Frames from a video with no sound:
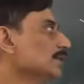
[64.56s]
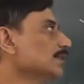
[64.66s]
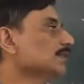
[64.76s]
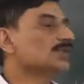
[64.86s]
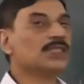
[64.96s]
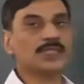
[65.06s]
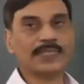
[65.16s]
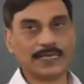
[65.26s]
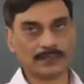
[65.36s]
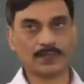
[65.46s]
is g
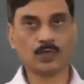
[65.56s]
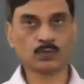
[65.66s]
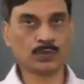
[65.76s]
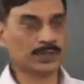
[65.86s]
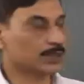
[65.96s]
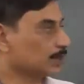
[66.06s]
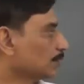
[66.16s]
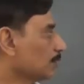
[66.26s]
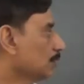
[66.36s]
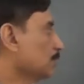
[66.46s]
directly downwards.
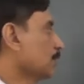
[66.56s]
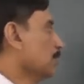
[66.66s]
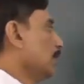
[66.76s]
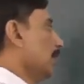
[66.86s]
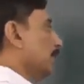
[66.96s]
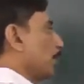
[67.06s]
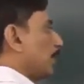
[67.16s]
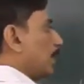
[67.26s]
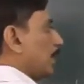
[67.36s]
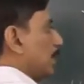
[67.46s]
And over
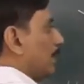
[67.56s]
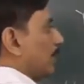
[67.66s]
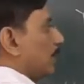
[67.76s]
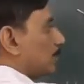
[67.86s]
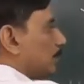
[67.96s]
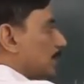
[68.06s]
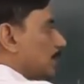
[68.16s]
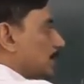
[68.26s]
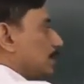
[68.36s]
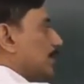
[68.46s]
here the velocity
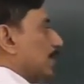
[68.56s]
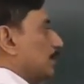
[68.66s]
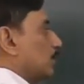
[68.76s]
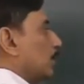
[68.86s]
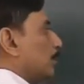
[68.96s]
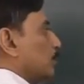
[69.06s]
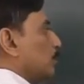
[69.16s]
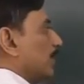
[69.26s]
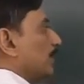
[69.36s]
at the topmost point,